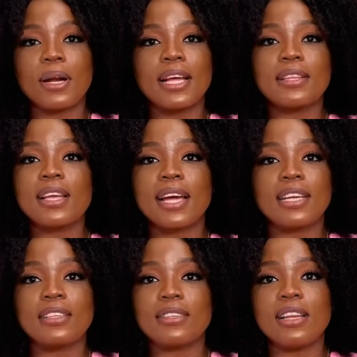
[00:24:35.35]
I think I need
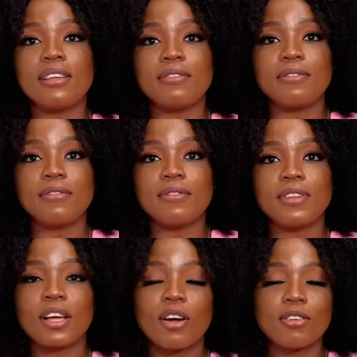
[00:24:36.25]
to leave the
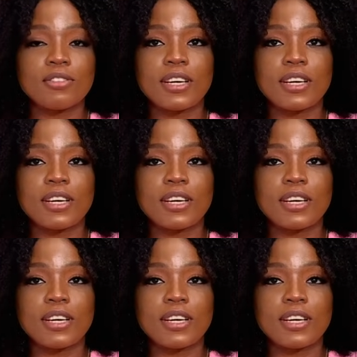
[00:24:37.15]
country.